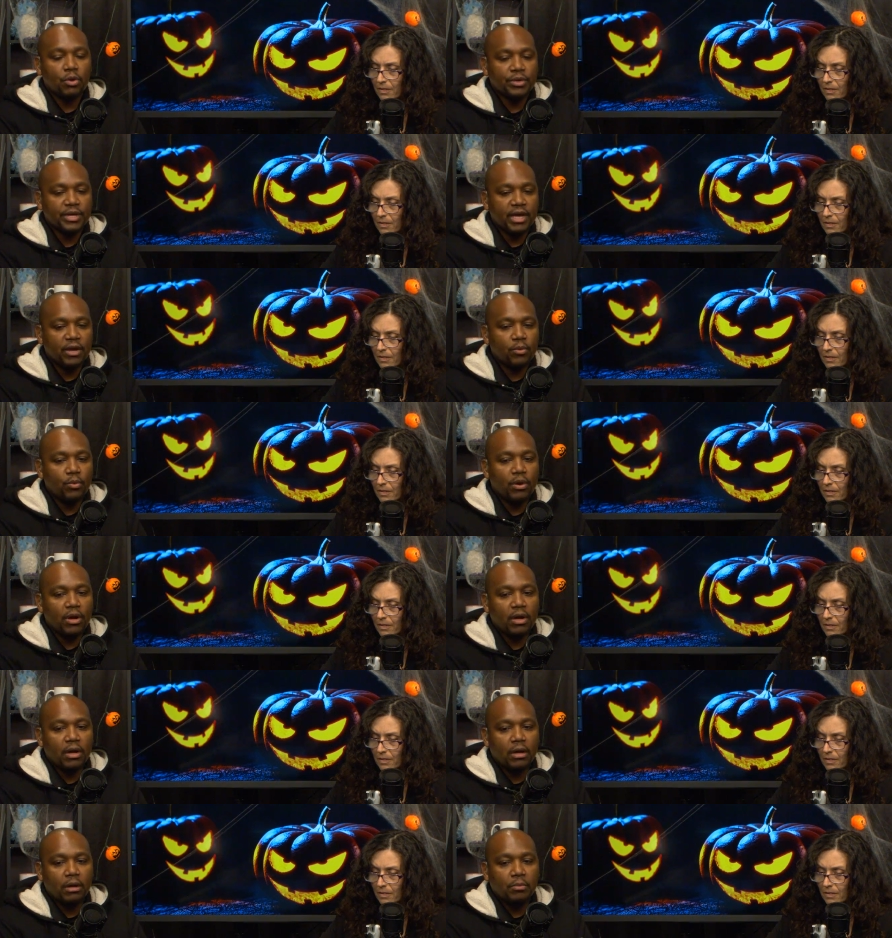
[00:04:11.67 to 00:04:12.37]
Speaker 1: Okay,
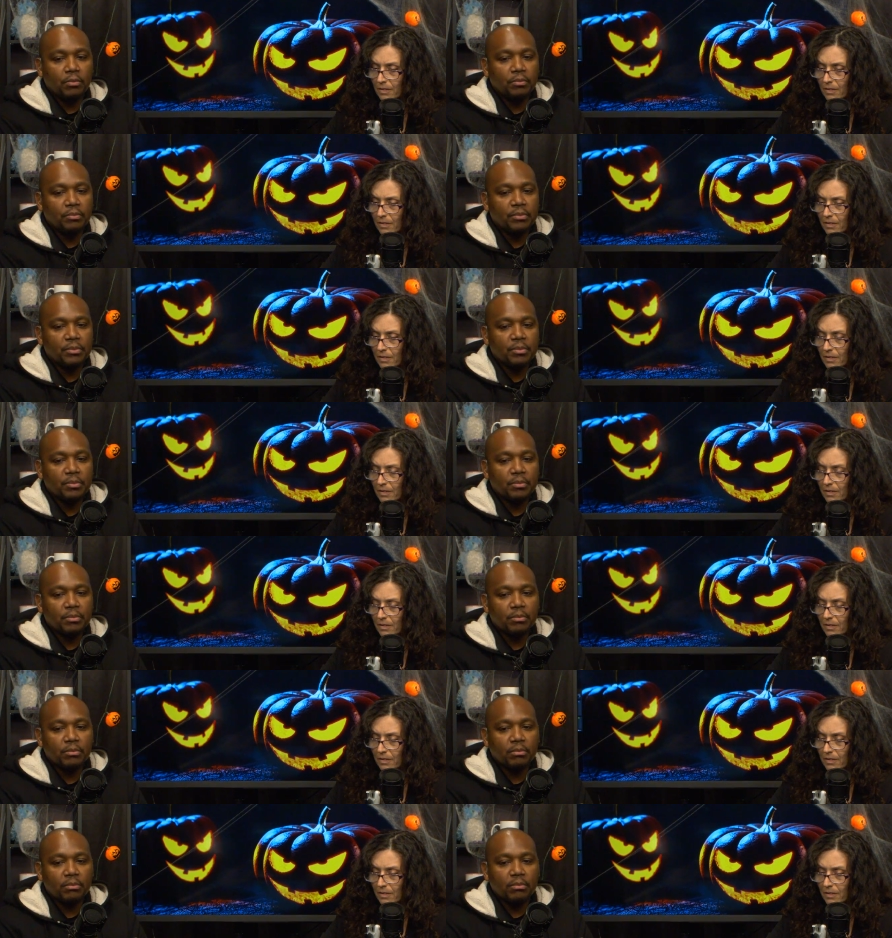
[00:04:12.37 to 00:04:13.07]
well, um,
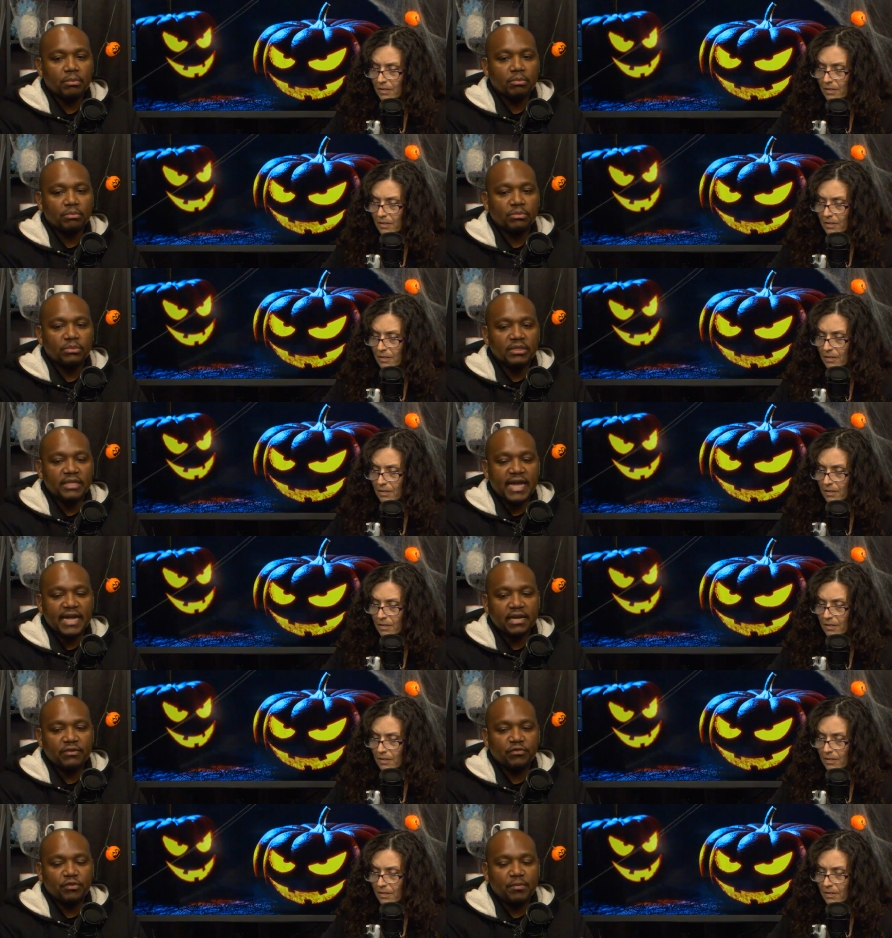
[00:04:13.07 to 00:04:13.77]

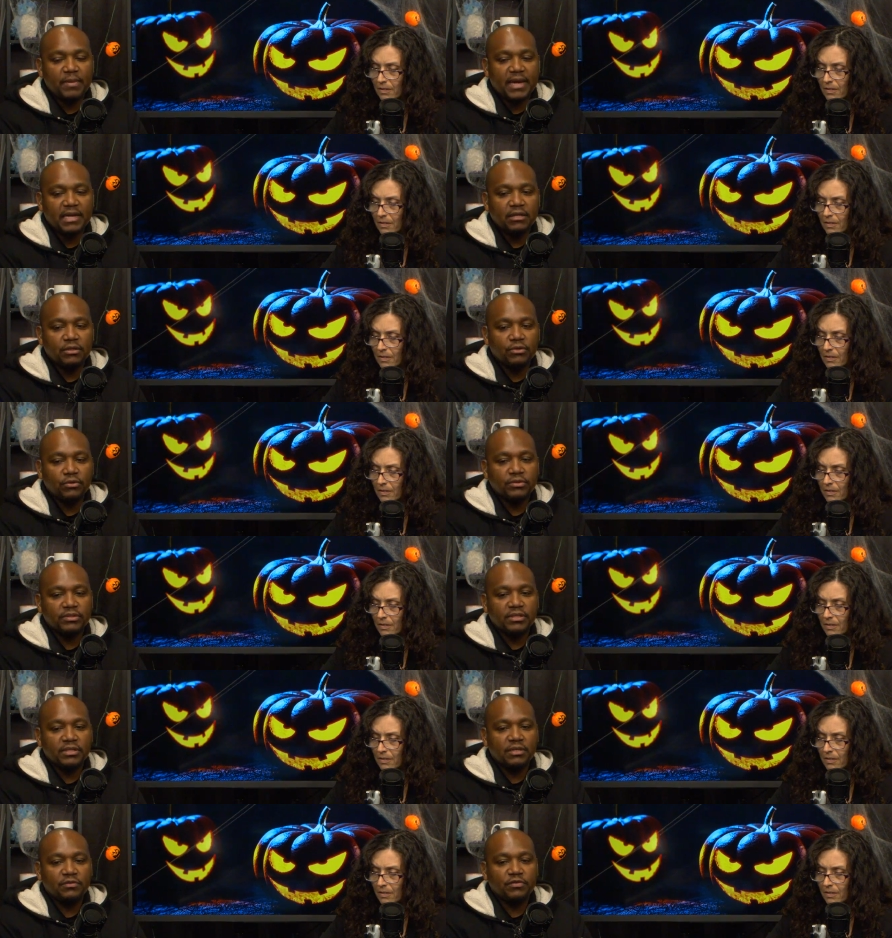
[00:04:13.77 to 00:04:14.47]
not everybody
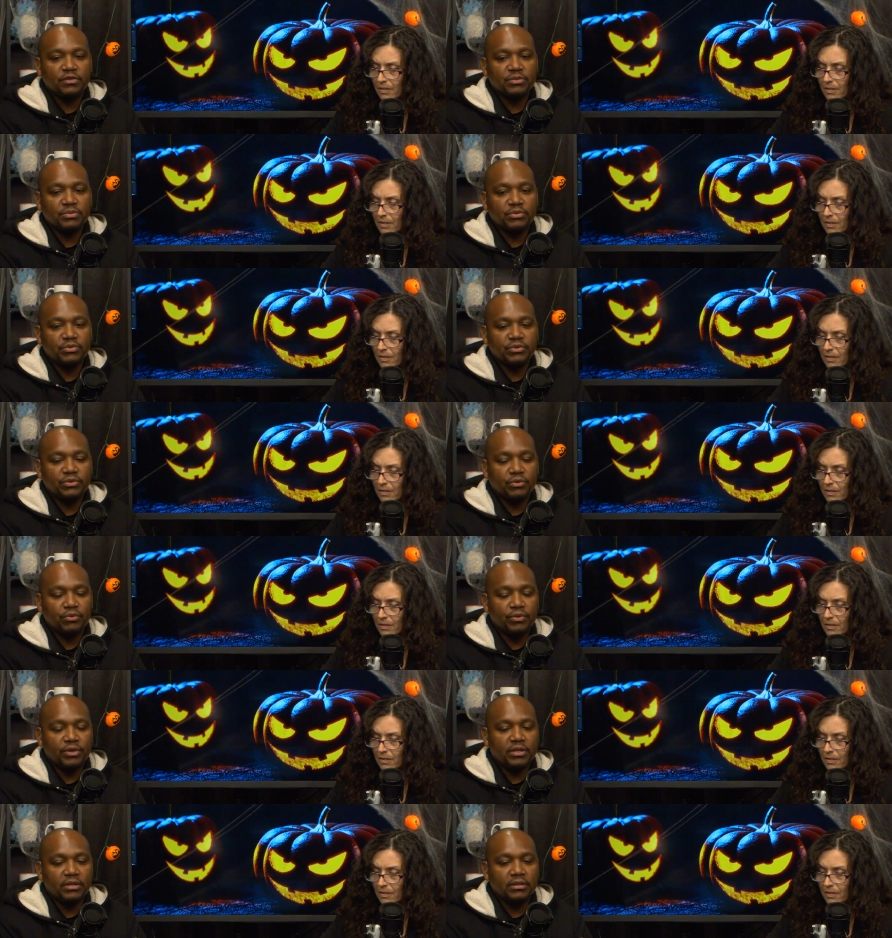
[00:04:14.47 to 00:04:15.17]
knows the difference between
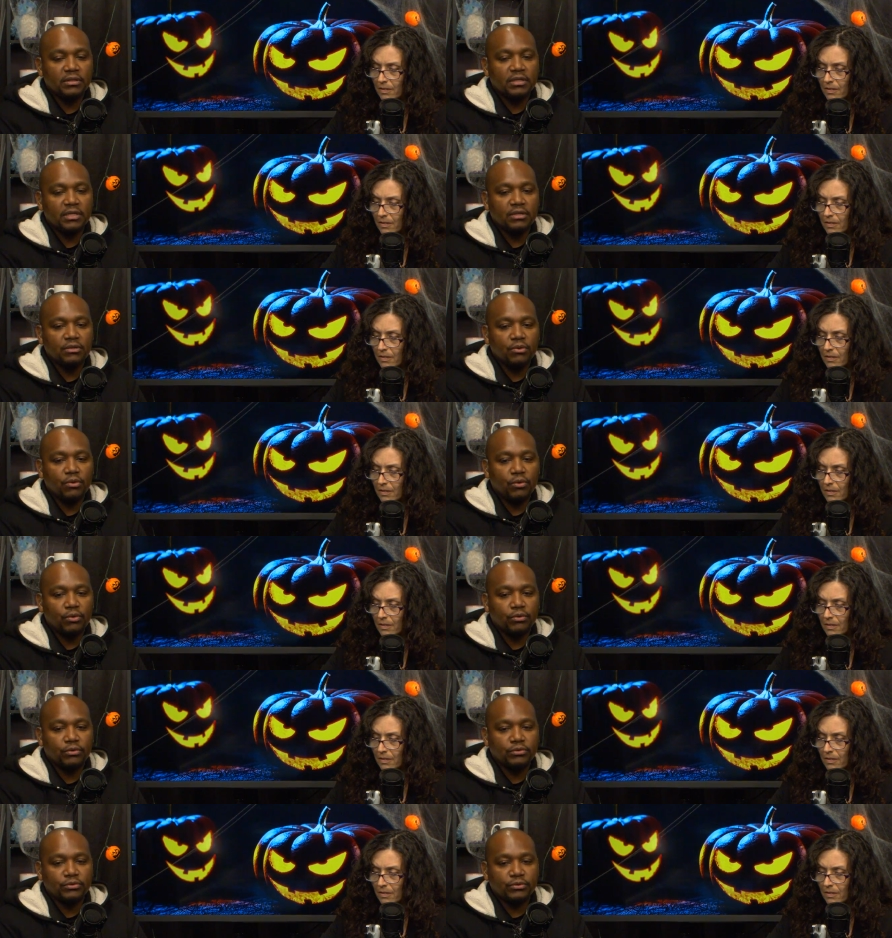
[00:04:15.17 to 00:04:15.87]
the written and the
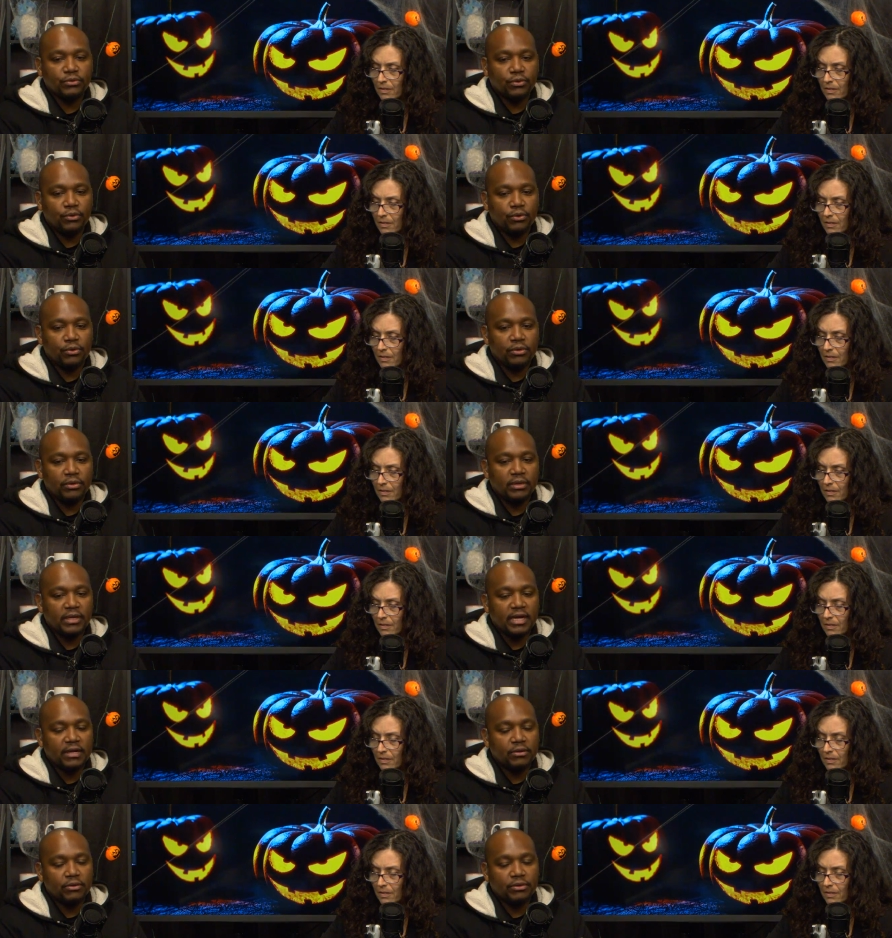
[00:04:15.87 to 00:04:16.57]
oral
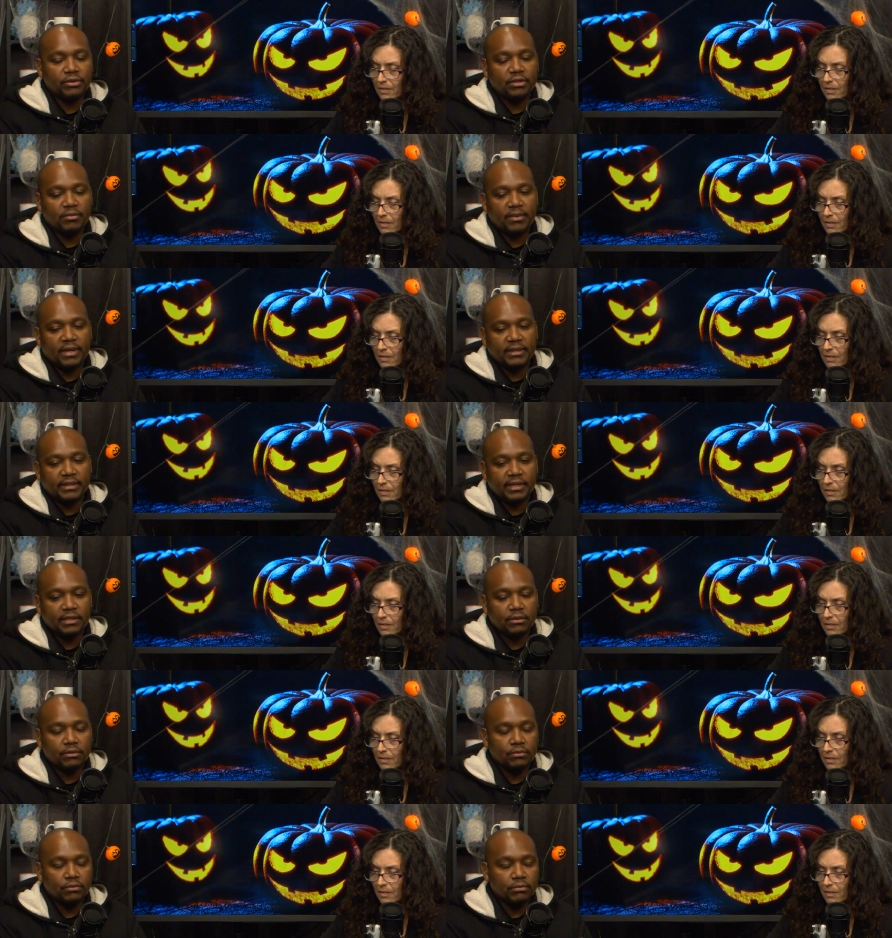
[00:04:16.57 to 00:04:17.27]
Torah. I learned about
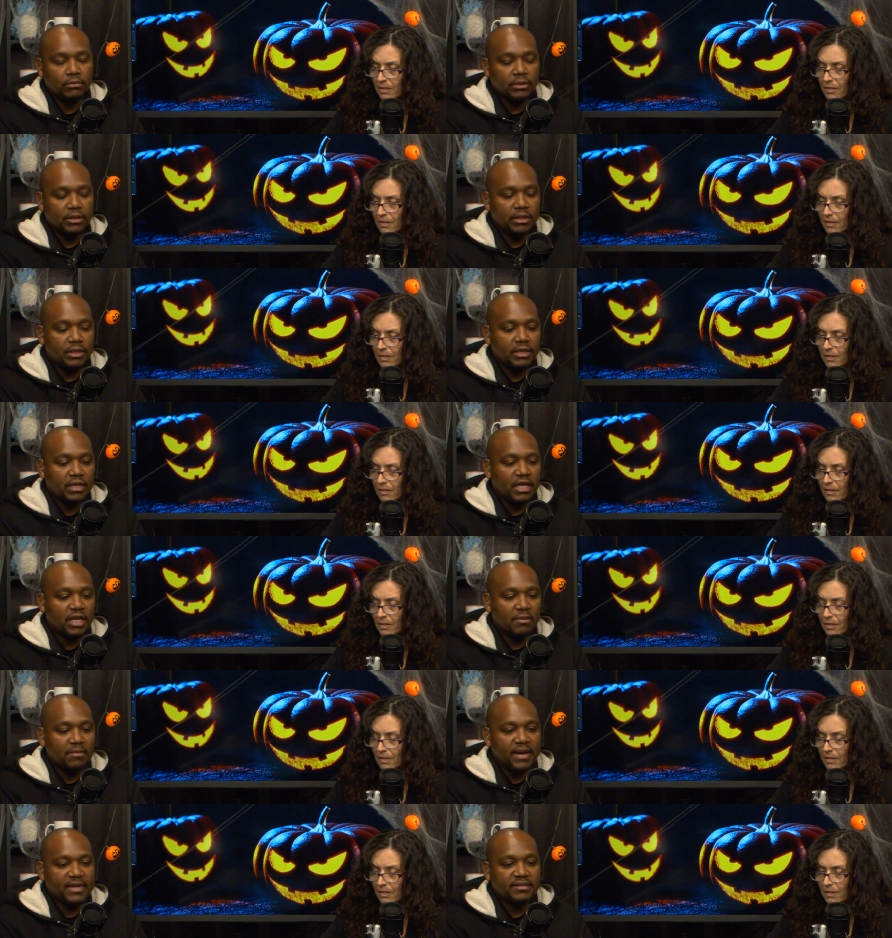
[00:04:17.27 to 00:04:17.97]
that
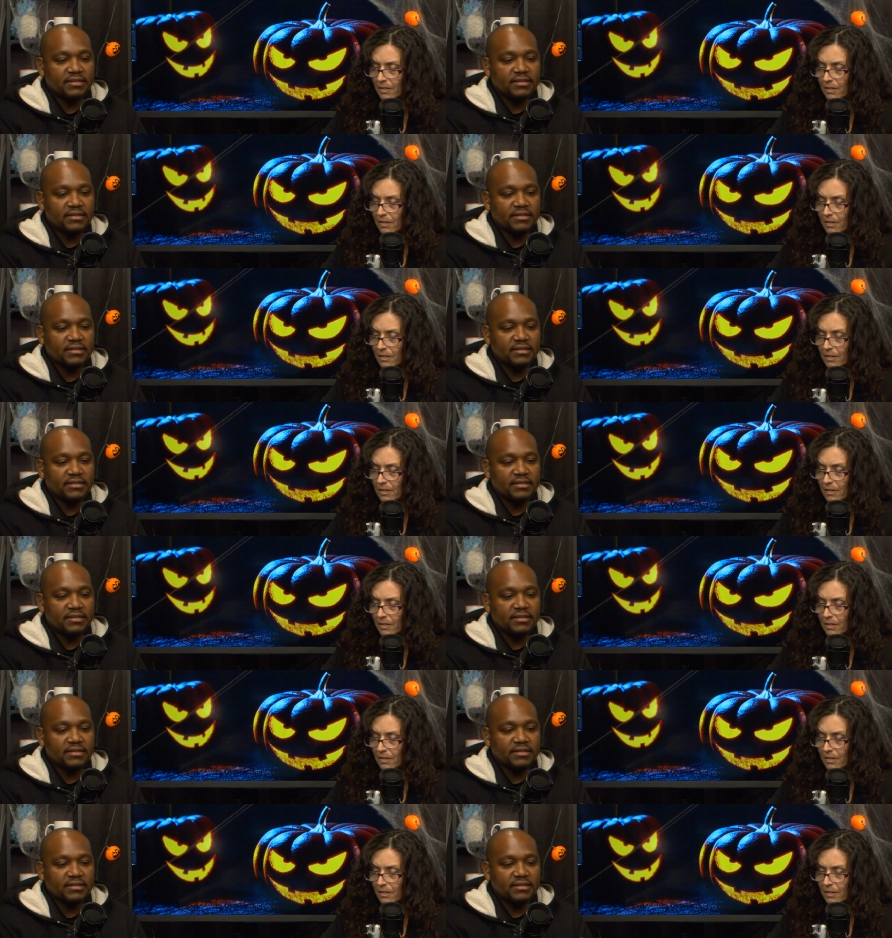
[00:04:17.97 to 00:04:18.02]
in